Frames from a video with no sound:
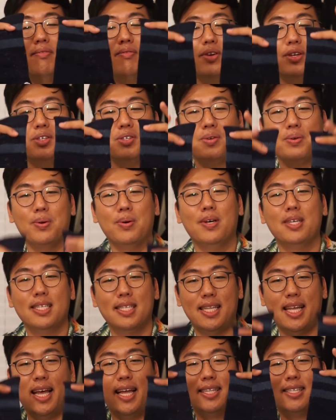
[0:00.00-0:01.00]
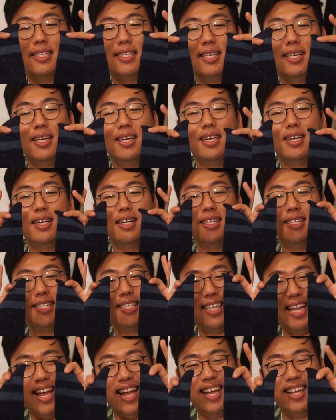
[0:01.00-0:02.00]
official
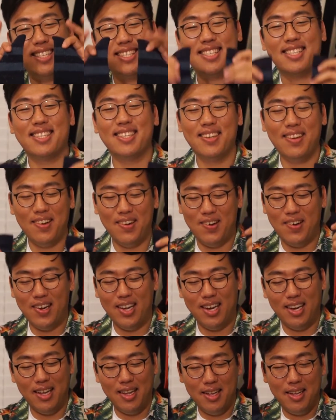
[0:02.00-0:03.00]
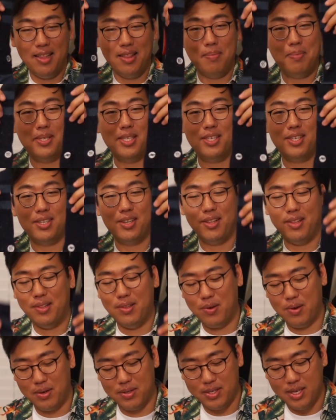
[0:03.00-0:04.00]
stance on the position of the
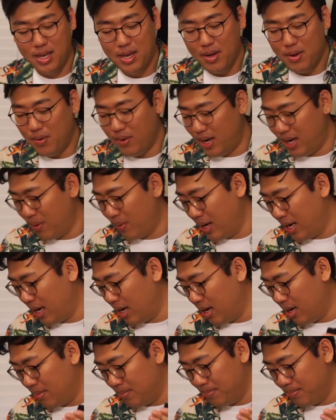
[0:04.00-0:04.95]
logos. But anyway,